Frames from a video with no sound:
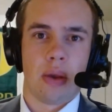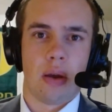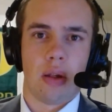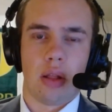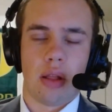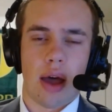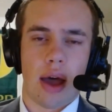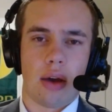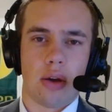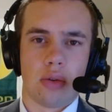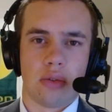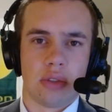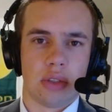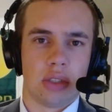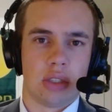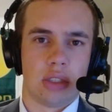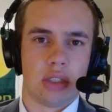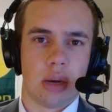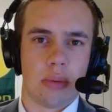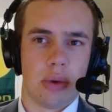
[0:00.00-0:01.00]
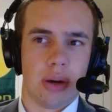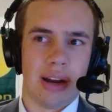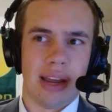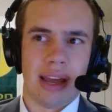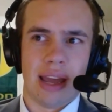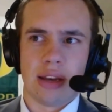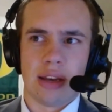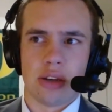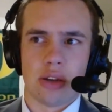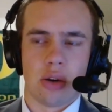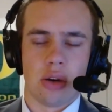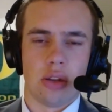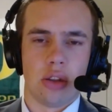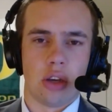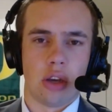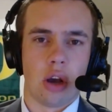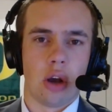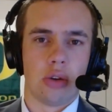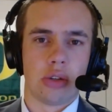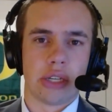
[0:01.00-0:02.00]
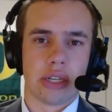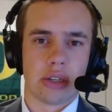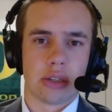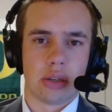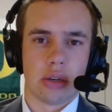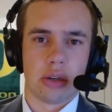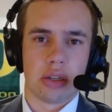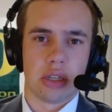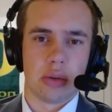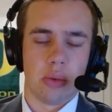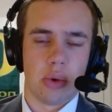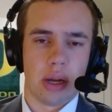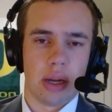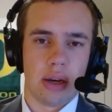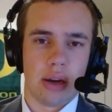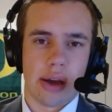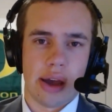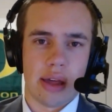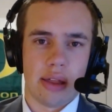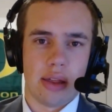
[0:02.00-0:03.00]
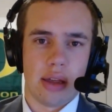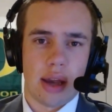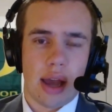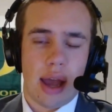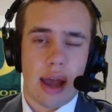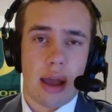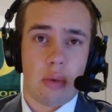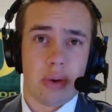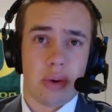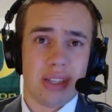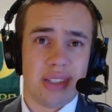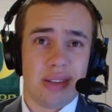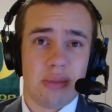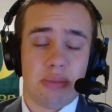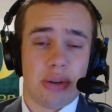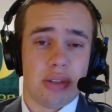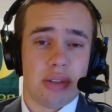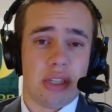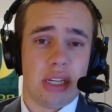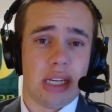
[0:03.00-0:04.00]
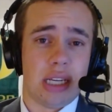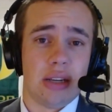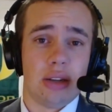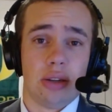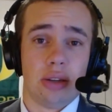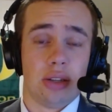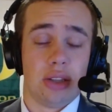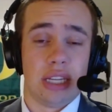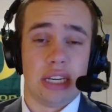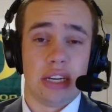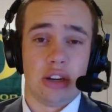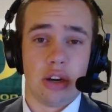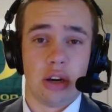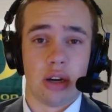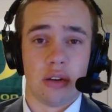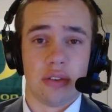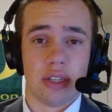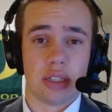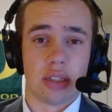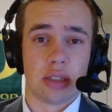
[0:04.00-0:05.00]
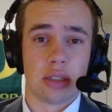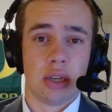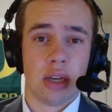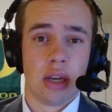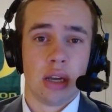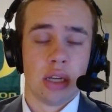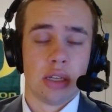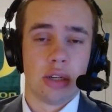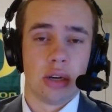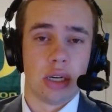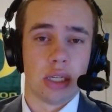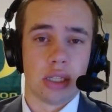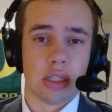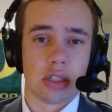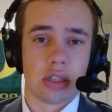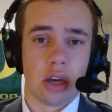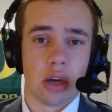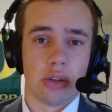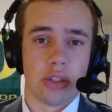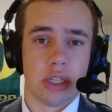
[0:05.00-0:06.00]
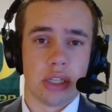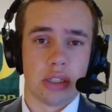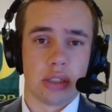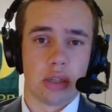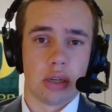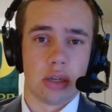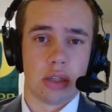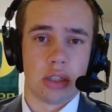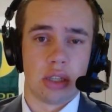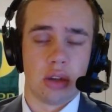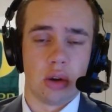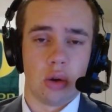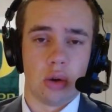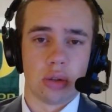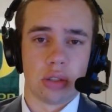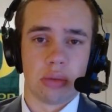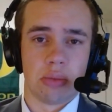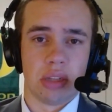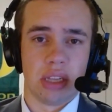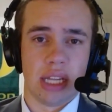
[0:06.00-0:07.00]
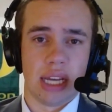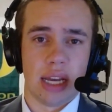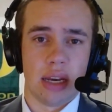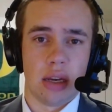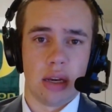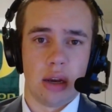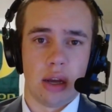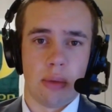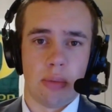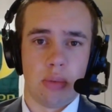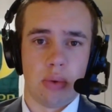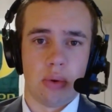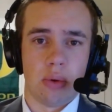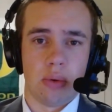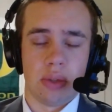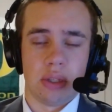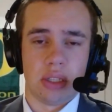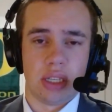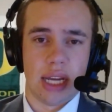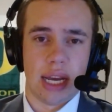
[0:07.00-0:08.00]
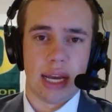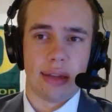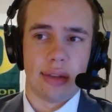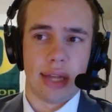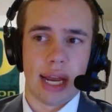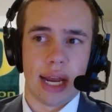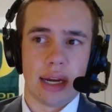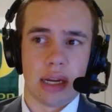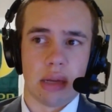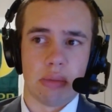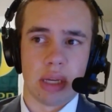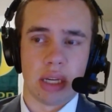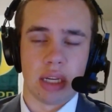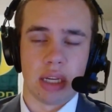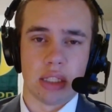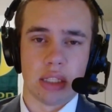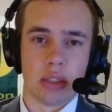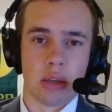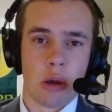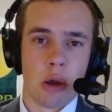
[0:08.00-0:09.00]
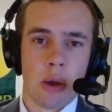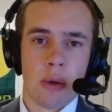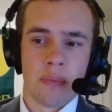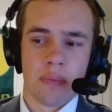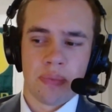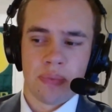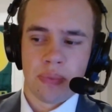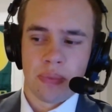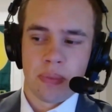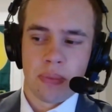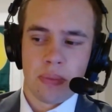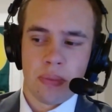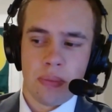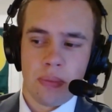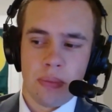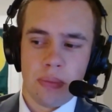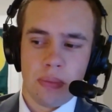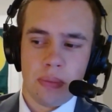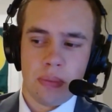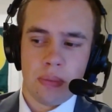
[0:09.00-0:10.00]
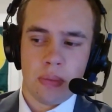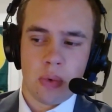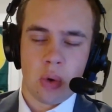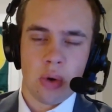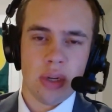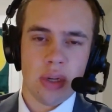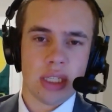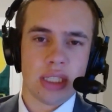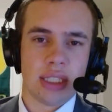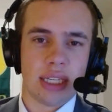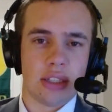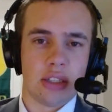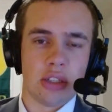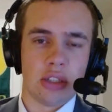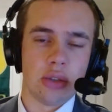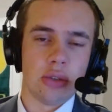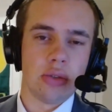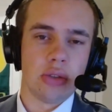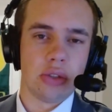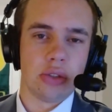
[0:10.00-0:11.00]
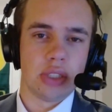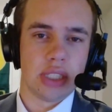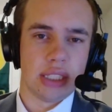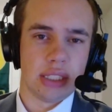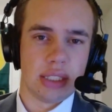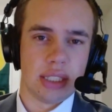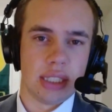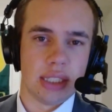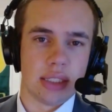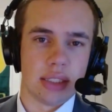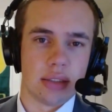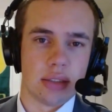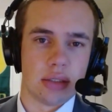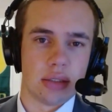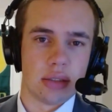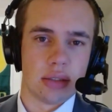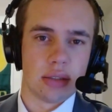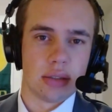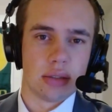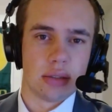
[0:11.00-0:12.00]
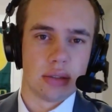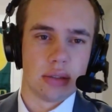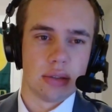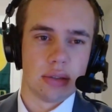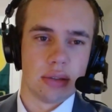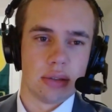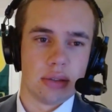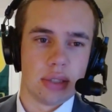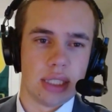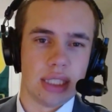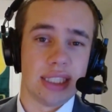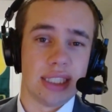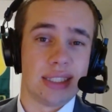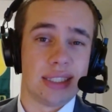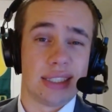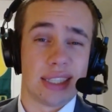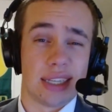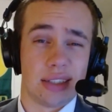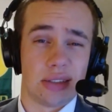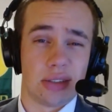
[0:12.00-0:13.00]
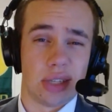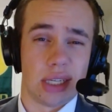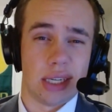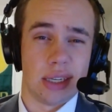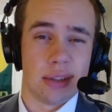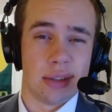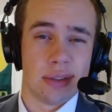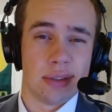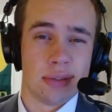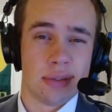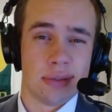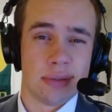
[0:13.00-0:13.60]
a lot over the summer and during the coaching search and whatnot, that I wasn't particularly nervous during this coaching search that ultimately ended up with Dan Lanning, because Oregon's had 2 losing seasons in this century.